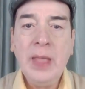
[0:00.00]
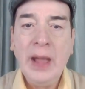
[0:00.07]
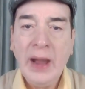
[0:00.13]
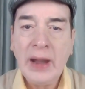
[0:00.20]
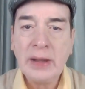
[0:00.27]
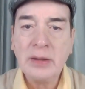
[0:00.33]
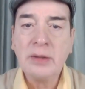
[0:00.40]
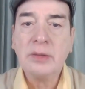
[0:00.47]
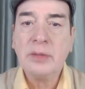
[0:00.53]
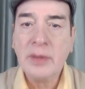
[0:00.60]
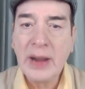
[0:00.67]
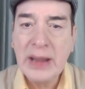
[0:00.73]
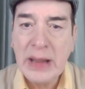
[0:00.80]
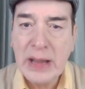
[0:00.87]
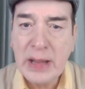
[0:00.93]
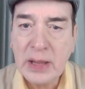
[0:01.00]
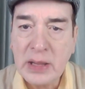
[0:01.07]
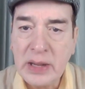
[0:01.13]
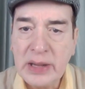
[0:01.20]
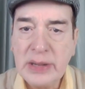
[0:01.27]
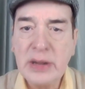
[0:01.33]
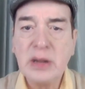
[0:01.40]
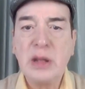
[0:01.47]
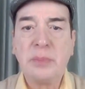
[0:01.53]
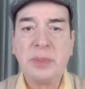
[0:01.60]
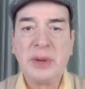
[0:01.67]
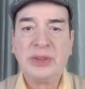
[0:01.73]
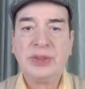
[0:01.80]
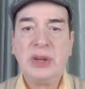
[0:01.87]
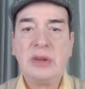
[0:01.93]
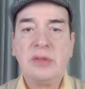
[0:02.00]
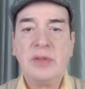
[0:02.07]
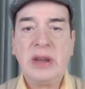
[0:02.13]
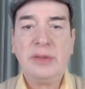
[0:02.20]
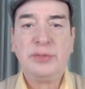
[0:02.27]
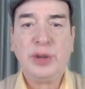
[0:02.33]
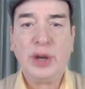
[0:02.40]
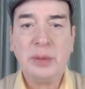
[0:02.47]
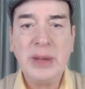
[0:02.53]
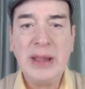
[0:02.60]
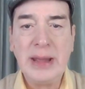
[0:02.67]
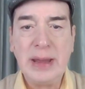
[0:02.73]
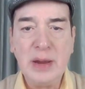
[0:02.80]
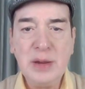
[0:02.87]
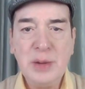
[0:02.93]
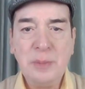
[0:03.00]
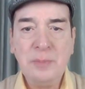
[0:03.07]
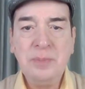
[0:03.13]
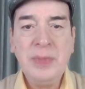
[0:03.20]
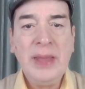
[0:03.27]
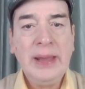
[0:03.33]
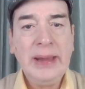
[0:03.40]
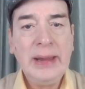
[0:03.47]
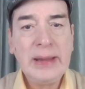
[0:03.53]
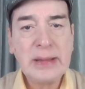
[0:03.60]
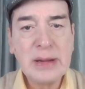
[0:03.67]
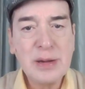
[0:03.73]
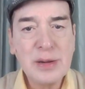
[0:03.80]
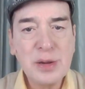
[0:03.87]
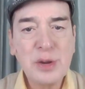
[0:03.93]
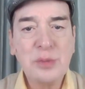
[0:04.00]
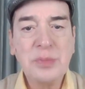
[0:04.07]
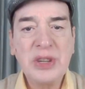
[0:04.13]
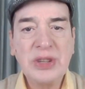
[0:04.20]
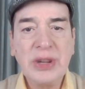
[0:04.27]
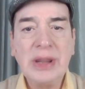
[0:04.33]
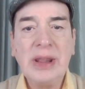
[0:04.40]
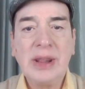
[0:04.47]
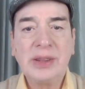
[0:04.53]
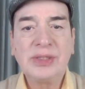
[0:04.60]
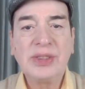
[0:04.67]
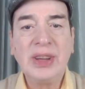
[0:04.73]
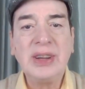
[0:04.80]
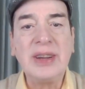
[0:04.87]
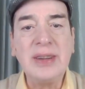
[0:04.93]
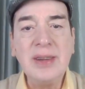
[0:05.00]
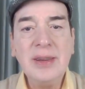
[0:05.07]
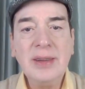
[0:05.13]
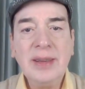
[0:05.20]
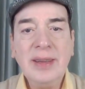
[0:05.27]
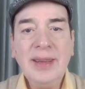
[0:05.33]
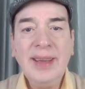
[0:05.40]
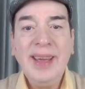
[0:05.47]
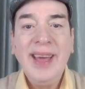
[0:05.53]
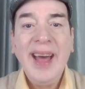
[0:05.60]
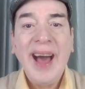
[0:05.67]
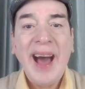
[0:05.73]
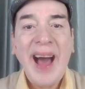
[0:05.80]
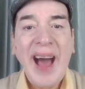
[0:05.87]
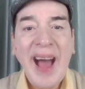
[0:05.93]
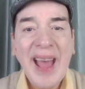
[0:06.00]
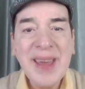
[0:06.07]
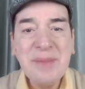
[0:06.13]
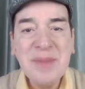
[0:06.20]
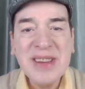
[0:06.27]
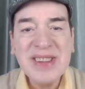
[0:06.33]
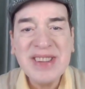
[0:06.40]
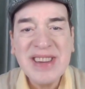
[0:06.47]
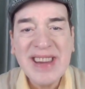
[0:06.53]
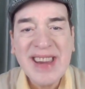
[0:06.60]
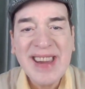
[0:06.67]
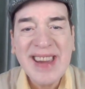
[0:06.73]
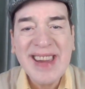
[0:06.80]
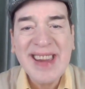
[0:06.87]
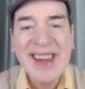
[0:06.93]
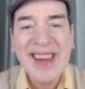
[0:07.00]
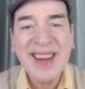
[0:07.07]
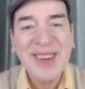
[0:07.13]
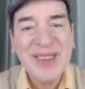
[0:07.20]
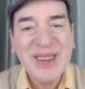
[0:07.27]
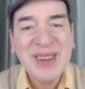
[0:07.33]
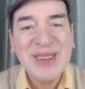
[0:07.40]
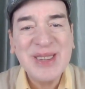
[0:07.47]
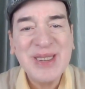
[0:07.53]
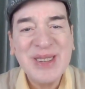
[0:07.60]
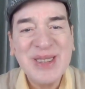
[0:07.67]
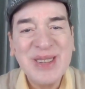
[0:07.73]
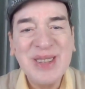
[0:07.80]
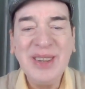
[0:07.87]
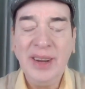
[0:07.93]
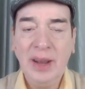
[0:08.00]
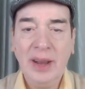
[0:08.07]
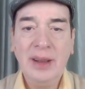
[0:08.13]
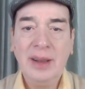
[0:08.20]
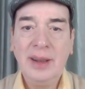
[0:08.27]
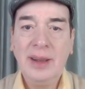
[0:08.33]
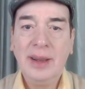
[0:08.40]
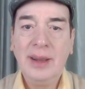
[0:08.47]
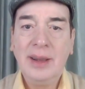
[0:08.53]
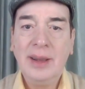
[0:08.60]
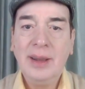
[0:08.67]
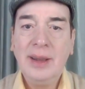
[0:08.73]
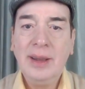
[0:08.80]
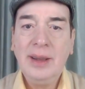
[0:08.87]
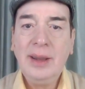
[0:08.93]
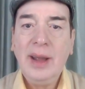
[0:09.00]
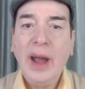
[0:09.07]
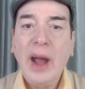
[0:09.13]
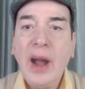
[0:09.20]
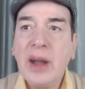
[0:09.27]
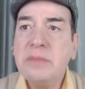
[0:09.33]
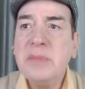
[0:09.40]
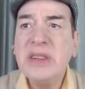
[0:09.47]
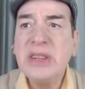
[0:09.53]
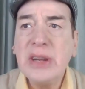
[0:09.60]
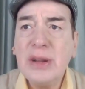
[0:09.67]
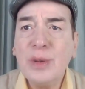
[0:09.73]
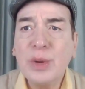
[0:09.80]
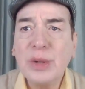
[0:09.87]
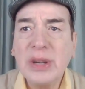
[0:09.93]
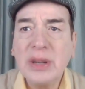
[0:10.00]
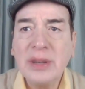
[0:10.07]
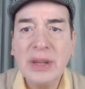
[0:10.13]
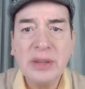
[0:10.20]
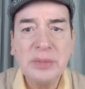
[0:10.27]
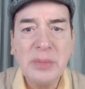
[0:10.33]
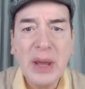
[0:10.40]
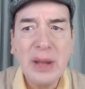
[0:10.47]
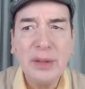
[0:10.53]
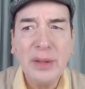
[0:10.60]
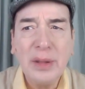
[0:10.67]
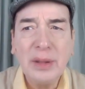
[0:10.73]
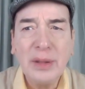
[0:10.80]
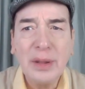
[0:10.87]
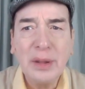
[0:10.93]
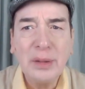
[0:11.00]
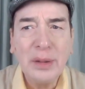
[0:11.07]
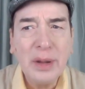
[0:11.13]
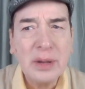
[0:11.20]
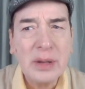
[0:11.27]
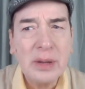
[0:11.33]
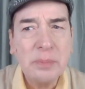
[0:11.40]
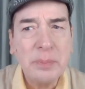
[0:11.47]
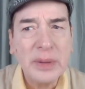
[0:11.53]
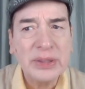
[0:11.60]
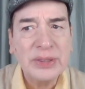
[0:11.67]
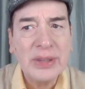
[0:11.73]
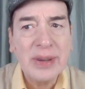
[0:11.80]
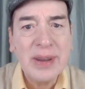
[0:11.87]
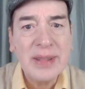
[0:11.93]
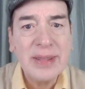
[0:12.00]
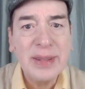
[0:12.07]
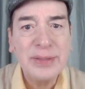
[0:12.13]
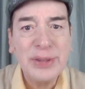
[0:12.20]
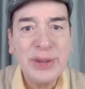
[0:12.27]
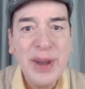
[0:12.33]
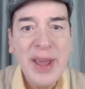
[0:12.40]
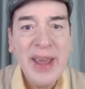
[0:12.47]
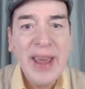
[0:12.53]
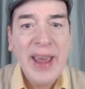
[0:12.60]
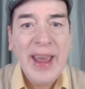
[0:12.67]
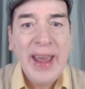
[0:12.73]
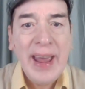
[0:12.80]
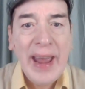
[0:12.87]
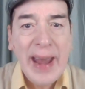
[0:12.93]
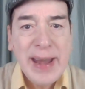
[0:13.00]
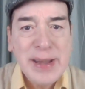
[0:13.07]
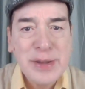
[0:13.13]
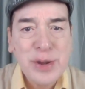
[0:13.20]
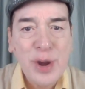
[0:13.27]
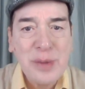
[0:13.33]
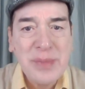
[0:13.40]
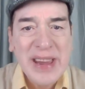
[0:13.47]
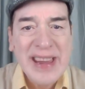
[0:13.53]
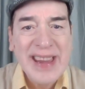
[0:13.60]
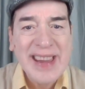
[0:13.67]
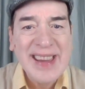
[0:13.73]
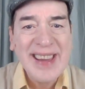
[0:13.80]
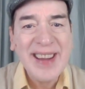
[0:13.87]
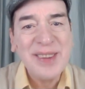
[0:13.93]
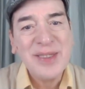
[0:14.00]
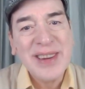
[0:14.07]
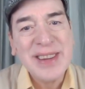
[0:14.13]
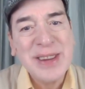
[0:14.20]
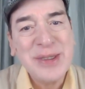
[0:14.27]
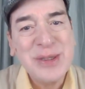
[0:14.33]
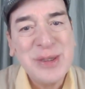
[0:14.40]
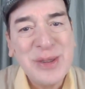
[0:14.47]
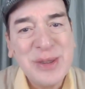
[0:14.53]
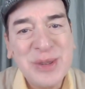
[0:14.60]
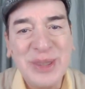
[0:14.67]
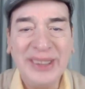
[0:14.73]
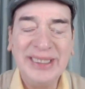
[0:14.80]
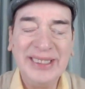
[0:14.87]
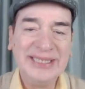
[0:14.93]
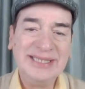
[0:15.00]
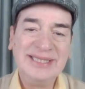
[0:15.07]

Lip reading: And while he greeted the president very formally, he turned to Michelle and said, hi, Michi, how are you? And Michi looked at this man a little puzzled and then said, hey, Tommy, how are you?